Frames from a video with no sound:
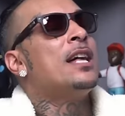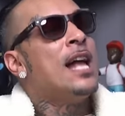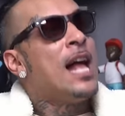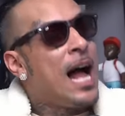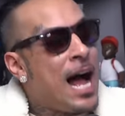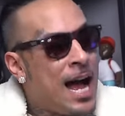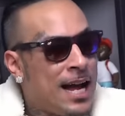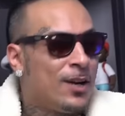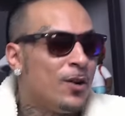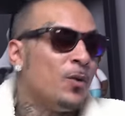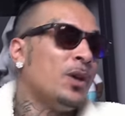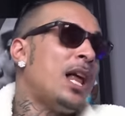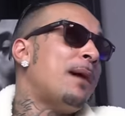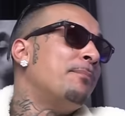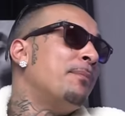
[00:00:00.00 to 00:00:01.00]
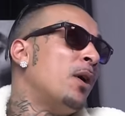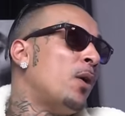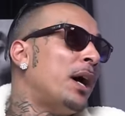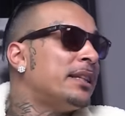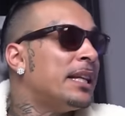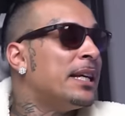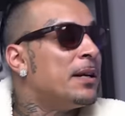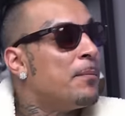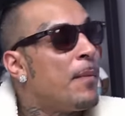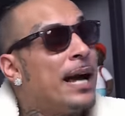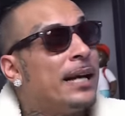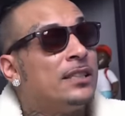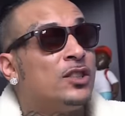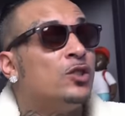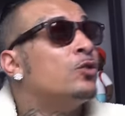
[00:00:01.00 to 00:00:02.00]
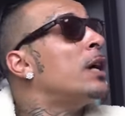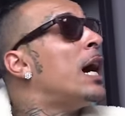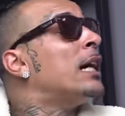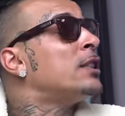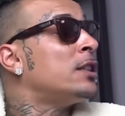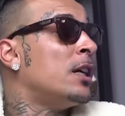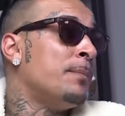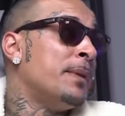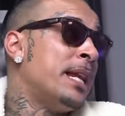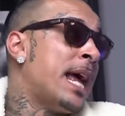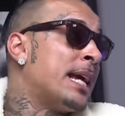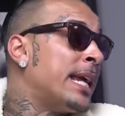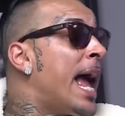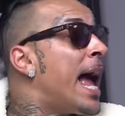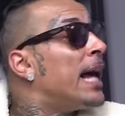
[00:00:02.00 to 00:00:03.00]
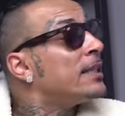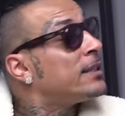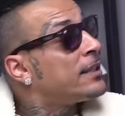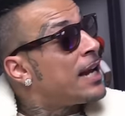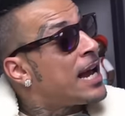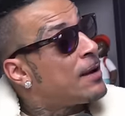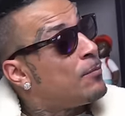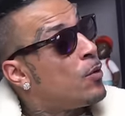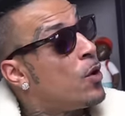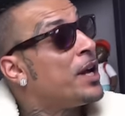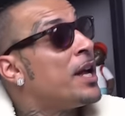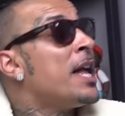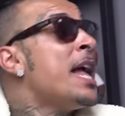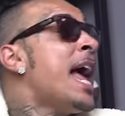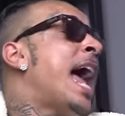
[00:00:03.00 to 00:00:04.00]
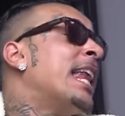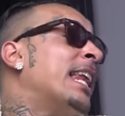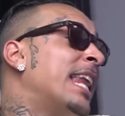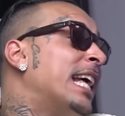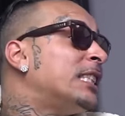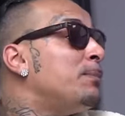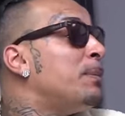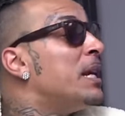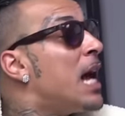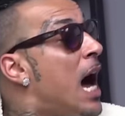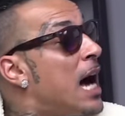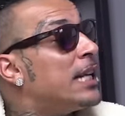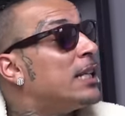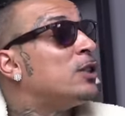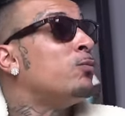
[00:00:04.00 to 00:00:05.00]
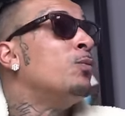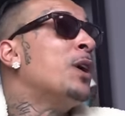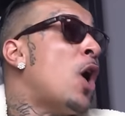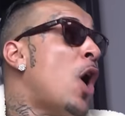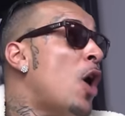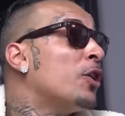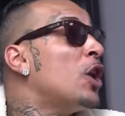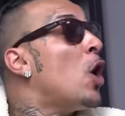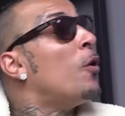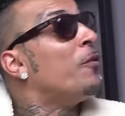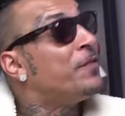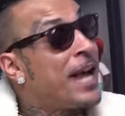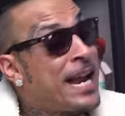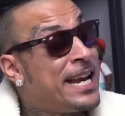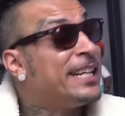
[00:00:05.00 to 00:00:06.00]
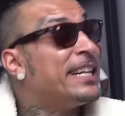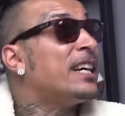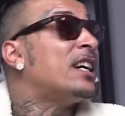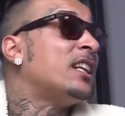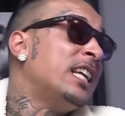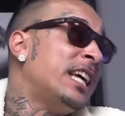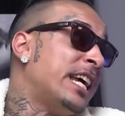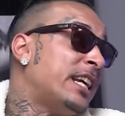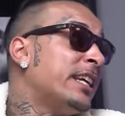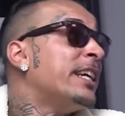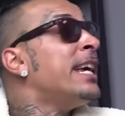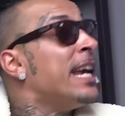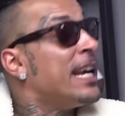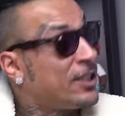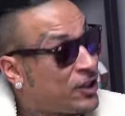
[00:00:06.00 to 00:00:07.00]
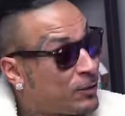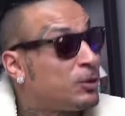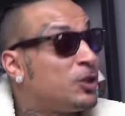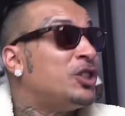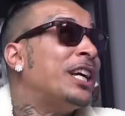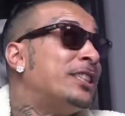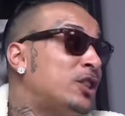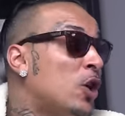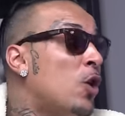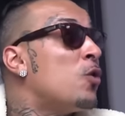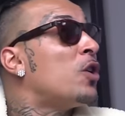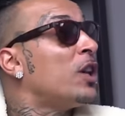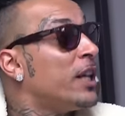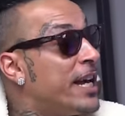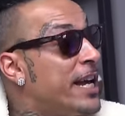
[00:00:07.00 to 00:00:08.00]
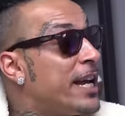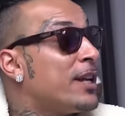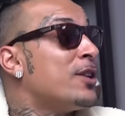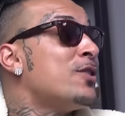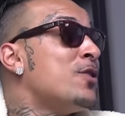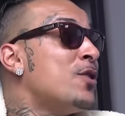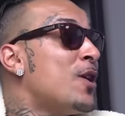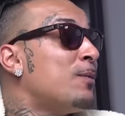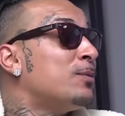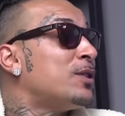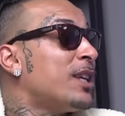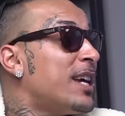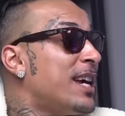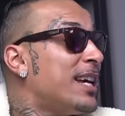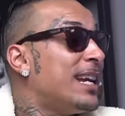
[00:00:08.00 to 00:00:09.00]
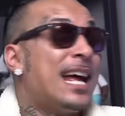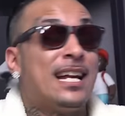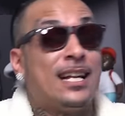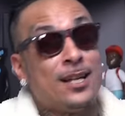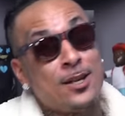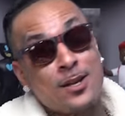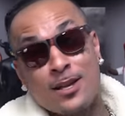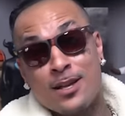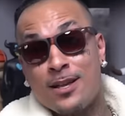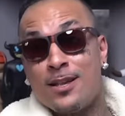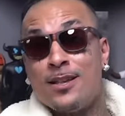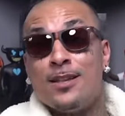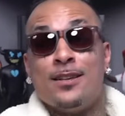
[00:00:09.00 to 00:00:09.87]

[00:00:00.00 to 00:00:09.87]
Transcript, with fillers: I ain't gonna lie, bro. I think Mike still got something in that gas tank. Bro. He do. And let's be honest. We he all do. know if that nigga click, some shit's going. No, click. he you do. But I'm gonna like, tell you this.